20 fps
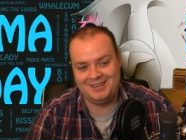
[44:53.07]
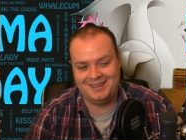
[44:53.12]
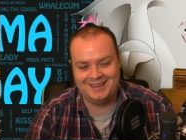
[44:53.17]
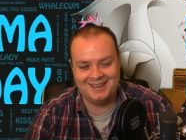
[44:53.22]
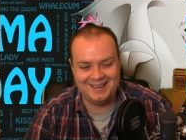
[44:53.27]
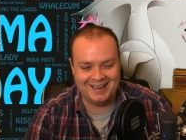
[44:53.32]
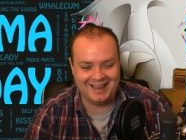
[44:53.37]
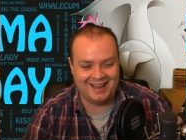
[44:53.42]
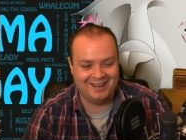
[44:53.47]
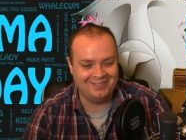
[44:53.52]

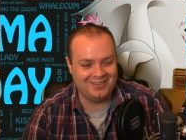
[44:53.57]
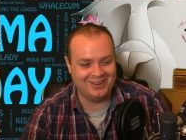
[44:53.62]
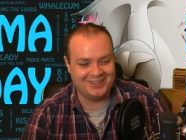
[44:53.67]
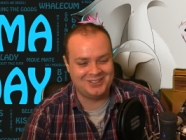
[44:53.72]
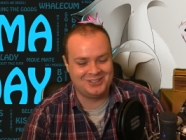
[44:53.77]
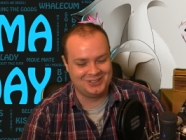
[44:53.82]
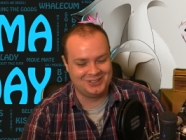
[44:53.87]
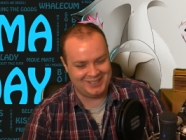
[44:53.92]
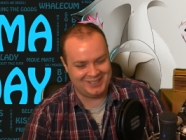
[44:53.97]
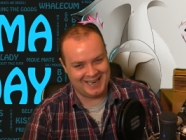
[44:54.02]
I'm not
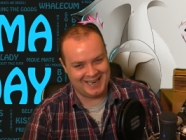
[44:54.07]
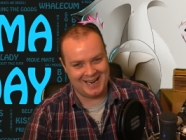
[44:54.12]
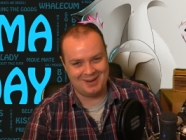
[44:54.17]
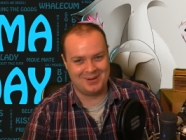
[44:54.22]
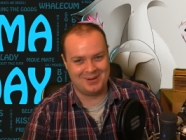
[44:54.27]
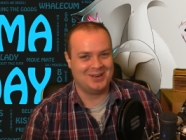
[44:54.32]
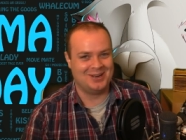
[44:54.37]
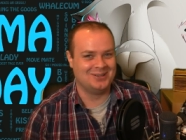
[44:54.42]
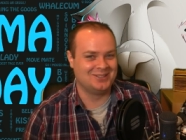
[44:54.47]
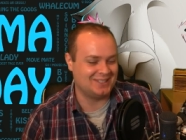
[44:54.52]
judging
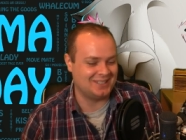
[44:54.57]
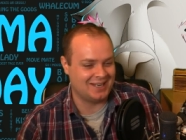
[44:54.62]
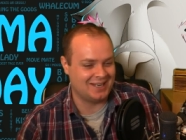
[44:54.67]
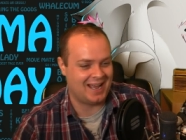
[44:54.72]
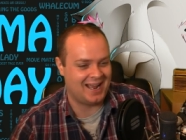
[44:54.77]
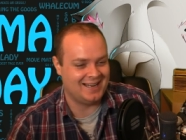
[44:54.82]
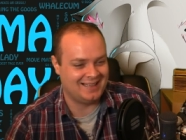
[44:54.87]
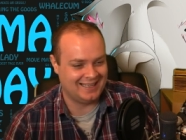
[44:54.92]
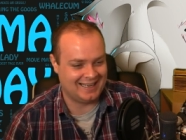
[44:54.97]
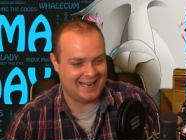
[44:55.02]
anybody who
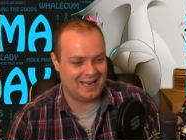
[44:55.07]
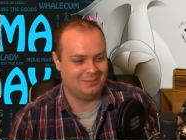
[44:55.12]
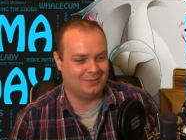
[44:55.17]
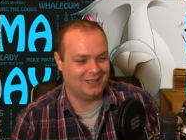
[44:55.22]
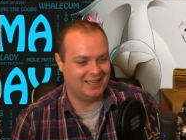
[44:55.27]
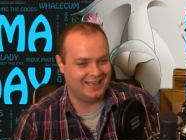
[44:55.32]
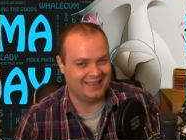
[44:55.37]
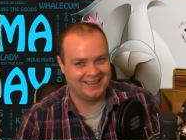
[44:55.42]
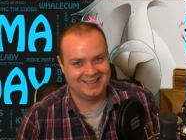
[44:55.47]
started the game late.